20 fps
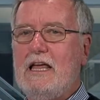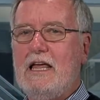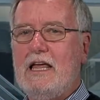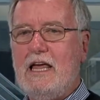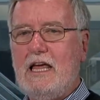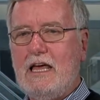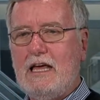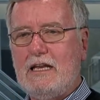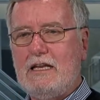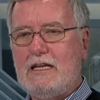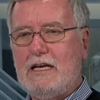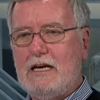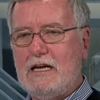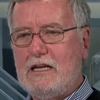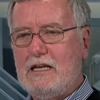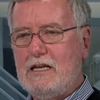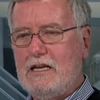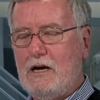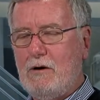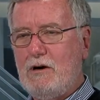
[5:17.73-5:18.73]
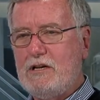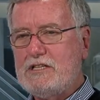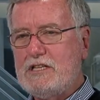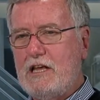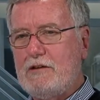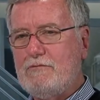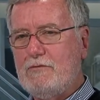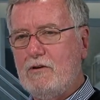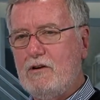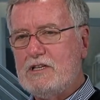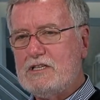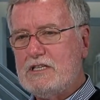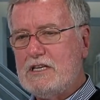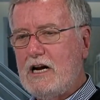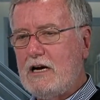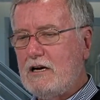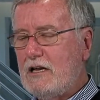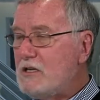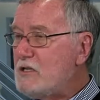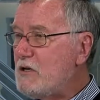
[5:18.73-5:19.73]
And, uh, you know, as they first
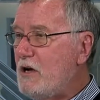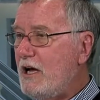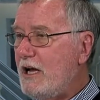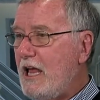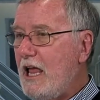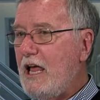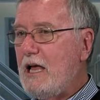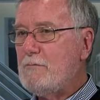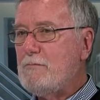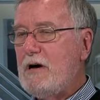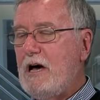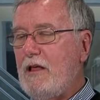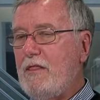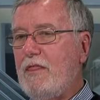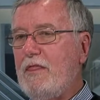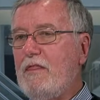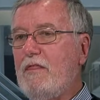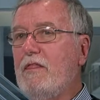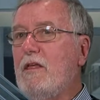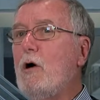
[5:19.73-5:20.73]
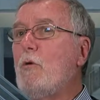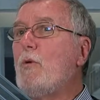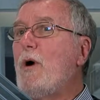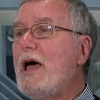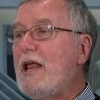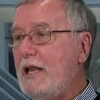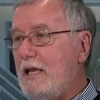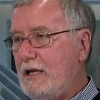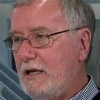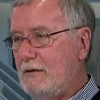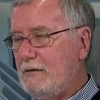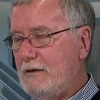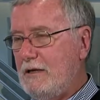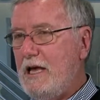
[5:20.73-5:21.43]
started talking about the wedding